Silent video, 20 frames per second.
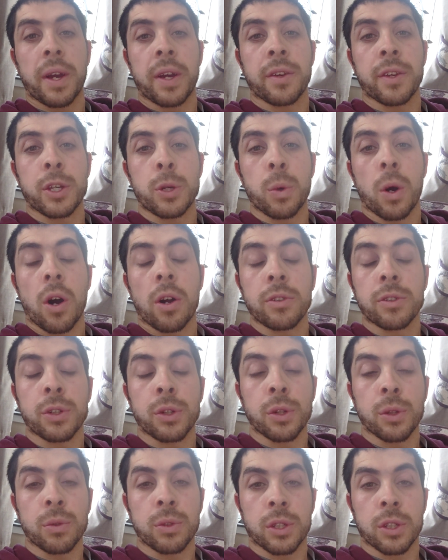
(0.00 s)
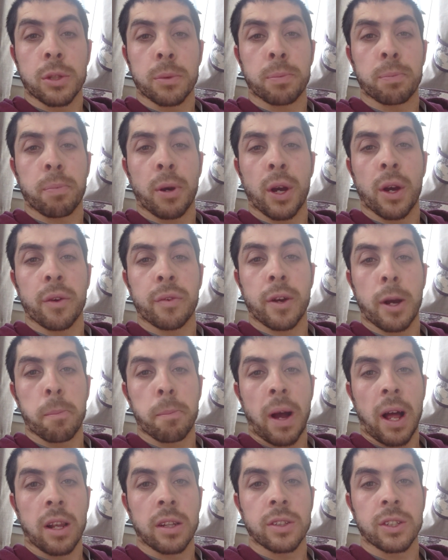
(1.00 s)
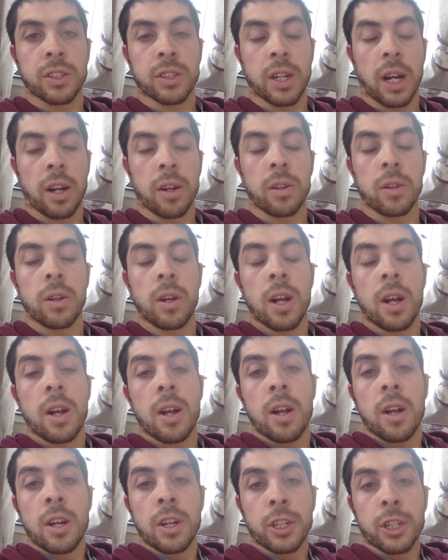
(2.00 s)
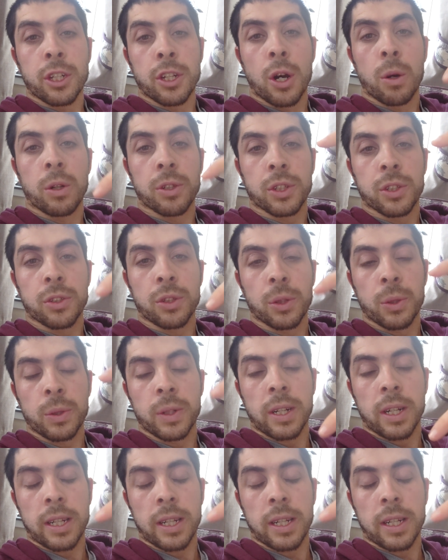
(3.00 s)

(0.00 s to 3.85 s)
If you are new to the Perfect Balance channel, you know what to do.